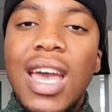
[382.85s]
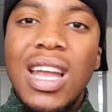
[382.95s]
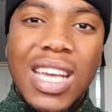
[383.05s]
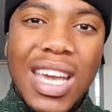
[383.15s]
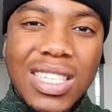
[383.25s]

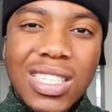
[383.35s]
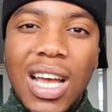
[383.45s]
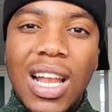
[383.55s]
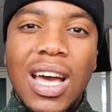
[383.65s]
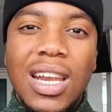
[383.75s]
and get a
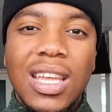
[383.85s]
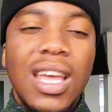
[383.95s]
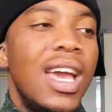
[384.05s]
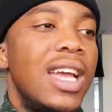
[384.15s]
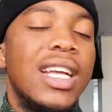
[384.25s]
salary
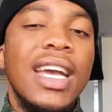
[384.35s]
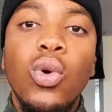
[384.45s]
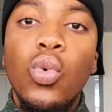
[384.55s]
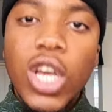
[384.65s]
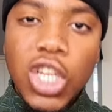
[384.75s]
and get
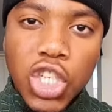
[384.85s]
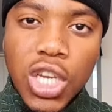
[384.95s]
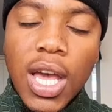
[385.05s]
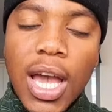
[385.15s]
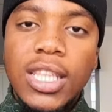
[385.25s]
a wage
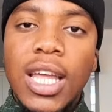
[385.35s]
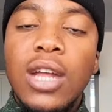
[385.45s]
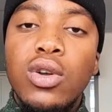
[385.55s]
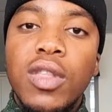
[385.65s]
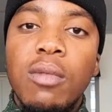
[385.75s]
at the
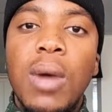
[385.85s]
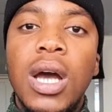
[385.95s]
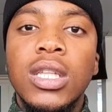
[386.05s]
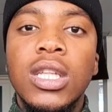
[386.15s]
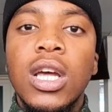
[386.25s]
end of the
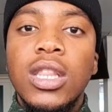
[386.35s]
month.